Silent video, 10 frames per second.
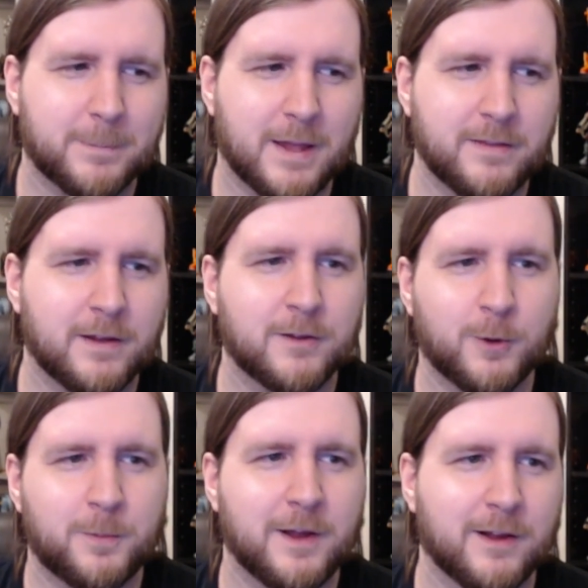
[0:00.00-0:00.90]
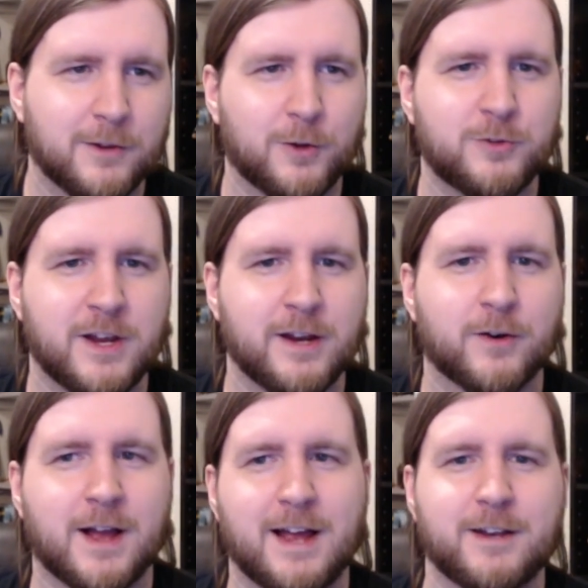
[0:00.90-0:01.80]
and then Clope and Cloche
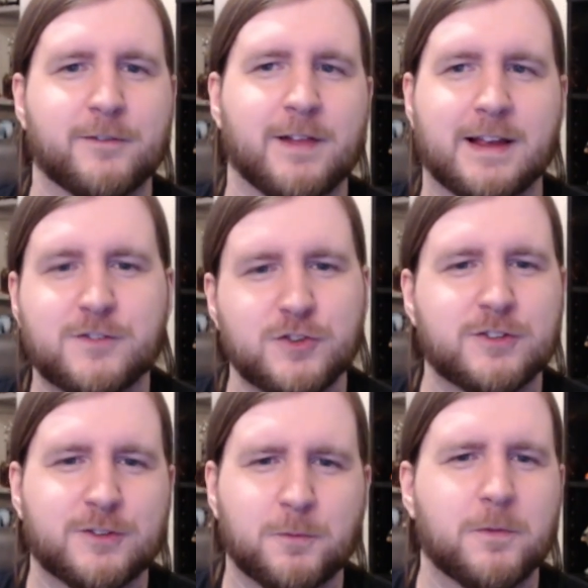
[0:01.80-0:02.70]
are kind of like just